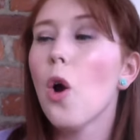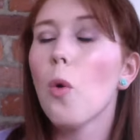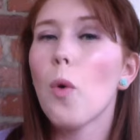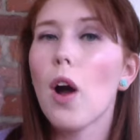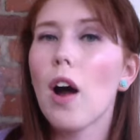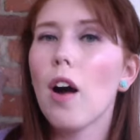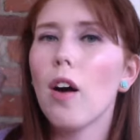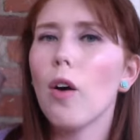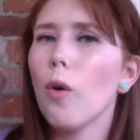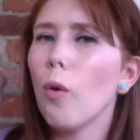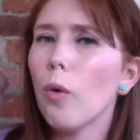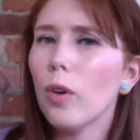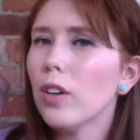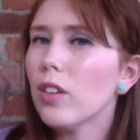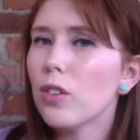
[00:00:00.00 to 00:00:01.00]

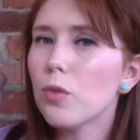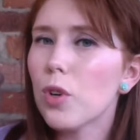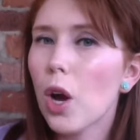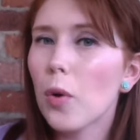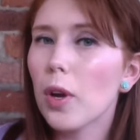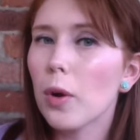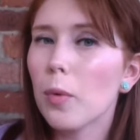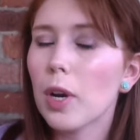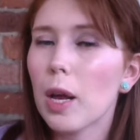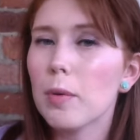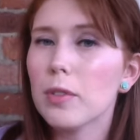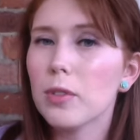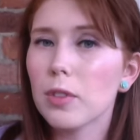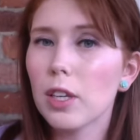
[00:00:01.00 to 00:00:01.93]
Well, wouldn't you know it, when I was